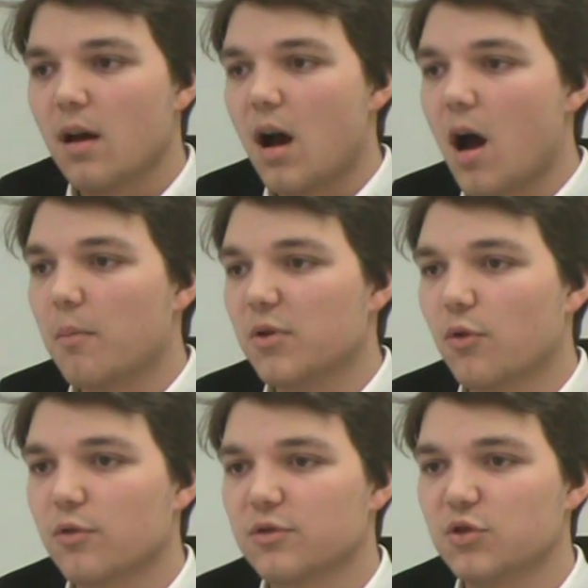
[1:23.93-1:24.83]
in
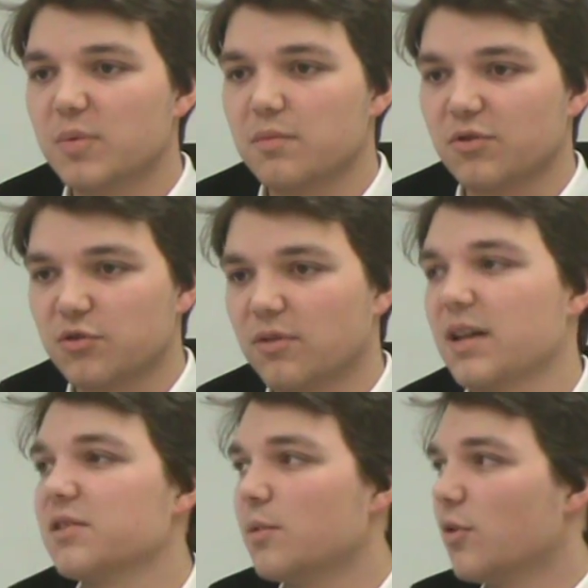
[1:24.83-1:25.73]
order to be able to
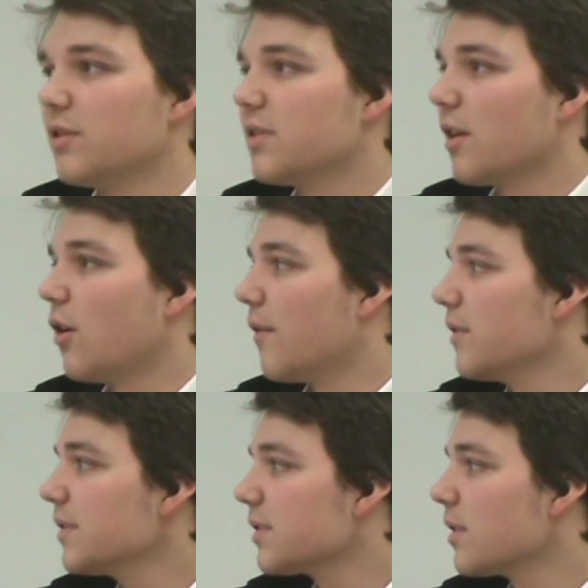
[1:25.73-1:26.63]
elect someone to that
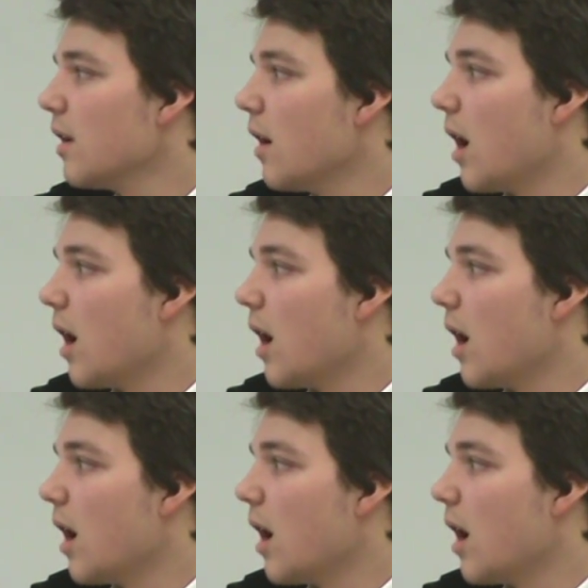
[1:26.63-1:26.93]
office.